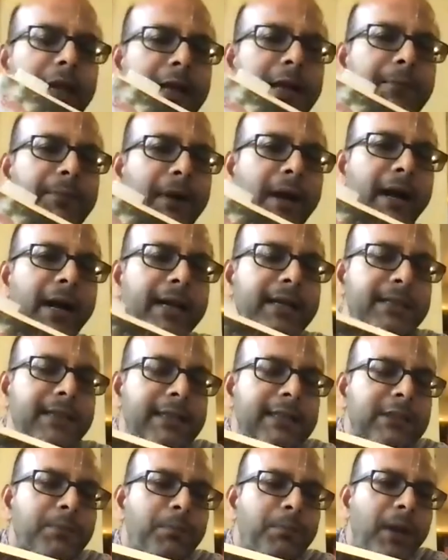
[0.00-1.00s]
if I had
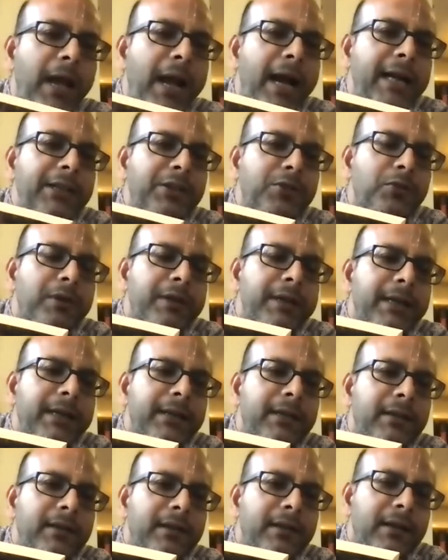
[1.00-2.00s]
just planned to
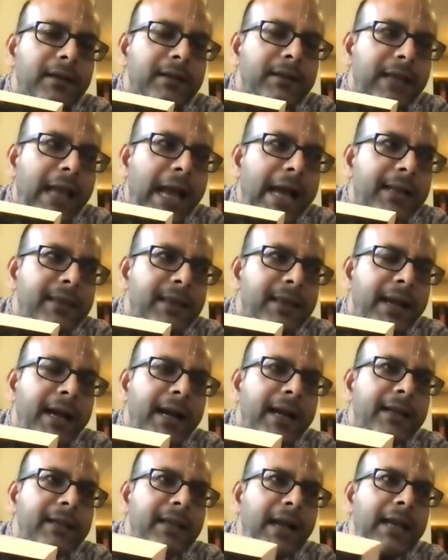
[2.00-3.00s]
read like
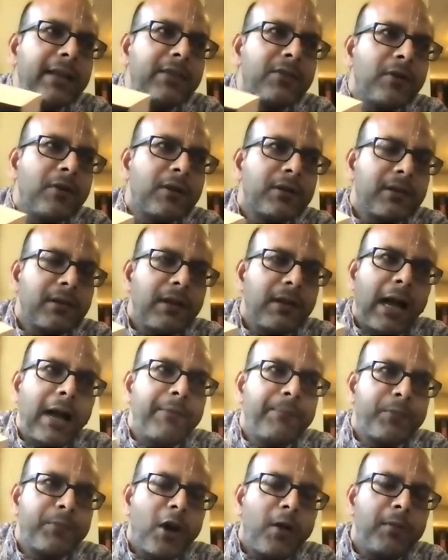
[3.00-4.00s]
that, I thought I
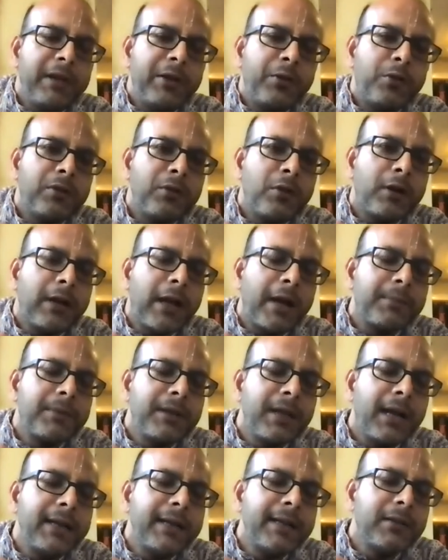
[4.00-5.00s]
probably would not have
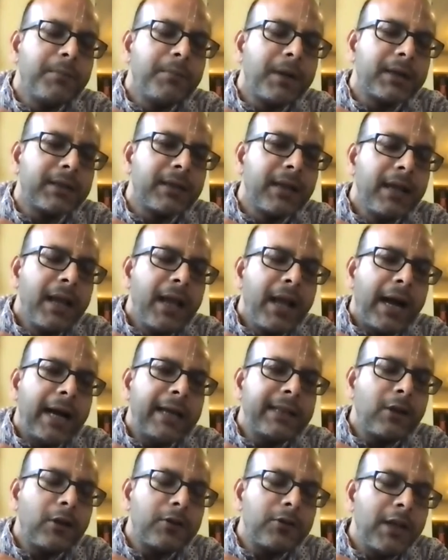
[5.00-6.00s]
done it. But
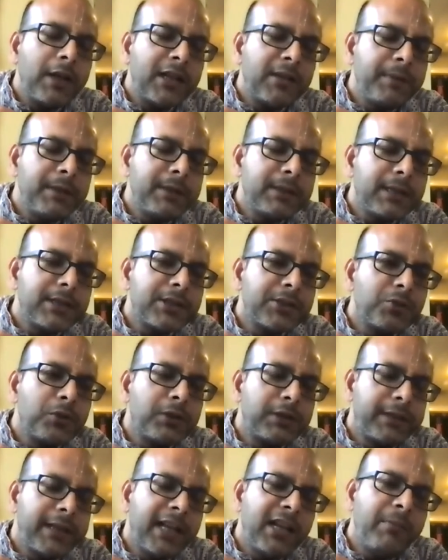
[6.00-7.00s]
I thought, let me just
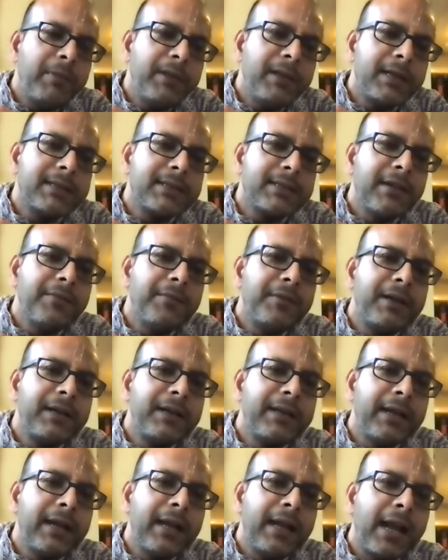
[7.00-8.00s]
do 10 minutes every
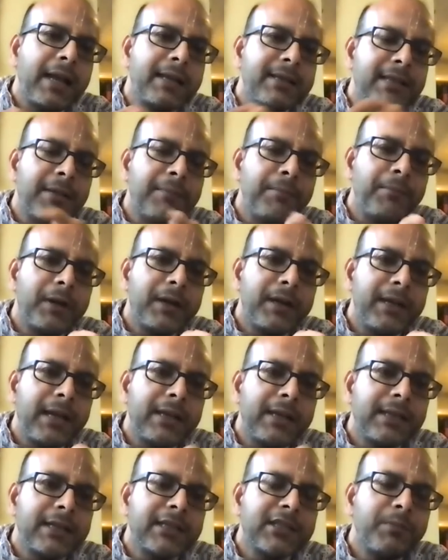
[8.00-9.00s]
day. And as somebody
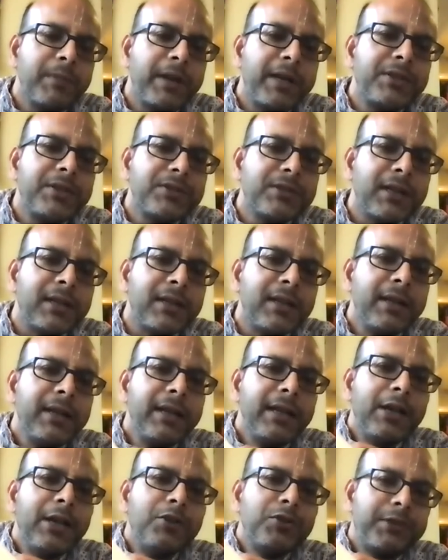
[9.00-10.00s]
has just mentioned,
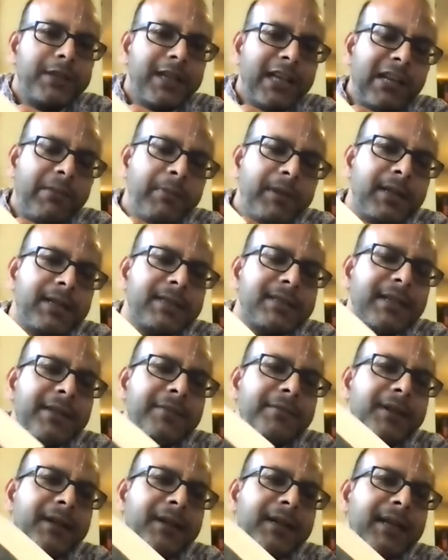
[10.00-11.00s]
10 minutes
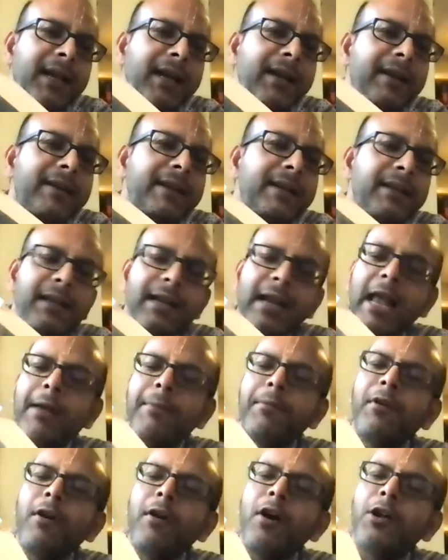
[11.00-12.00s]
every day I read, and I
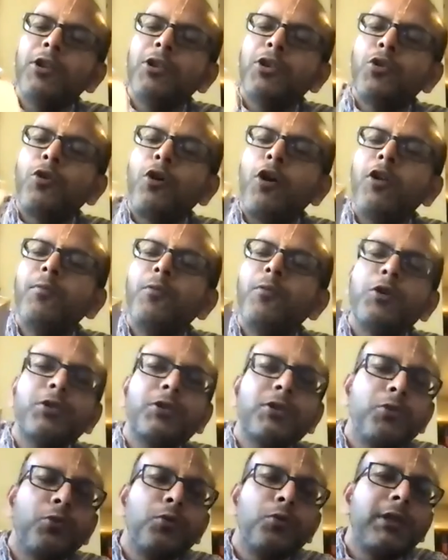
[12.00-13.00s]
have gone through
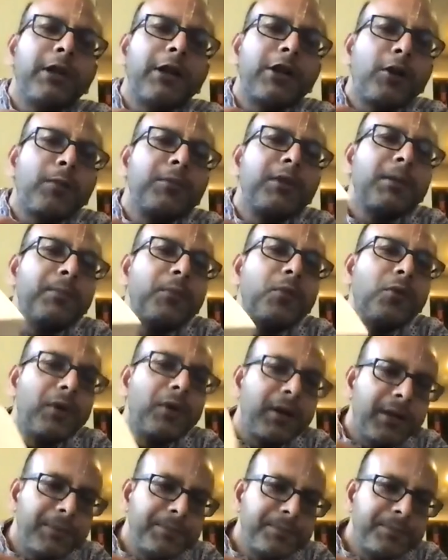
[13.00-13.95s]
almost 2/3 of the book.